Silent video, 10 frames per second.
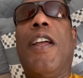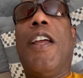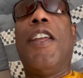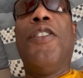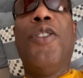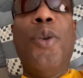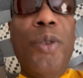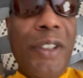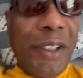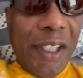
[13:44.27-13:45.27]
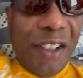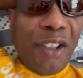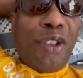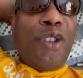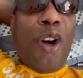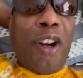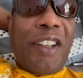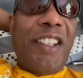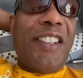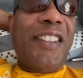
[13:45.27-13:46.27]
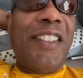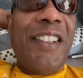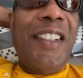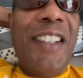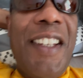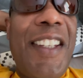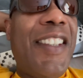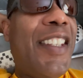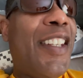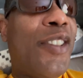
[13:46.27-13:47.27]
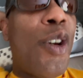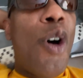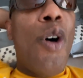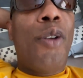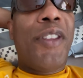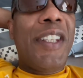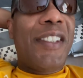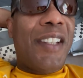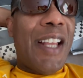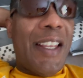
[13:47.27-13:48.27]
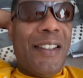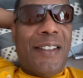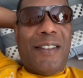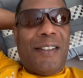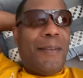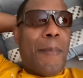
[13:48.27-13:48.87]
And notice in the darkness, there's all these lights.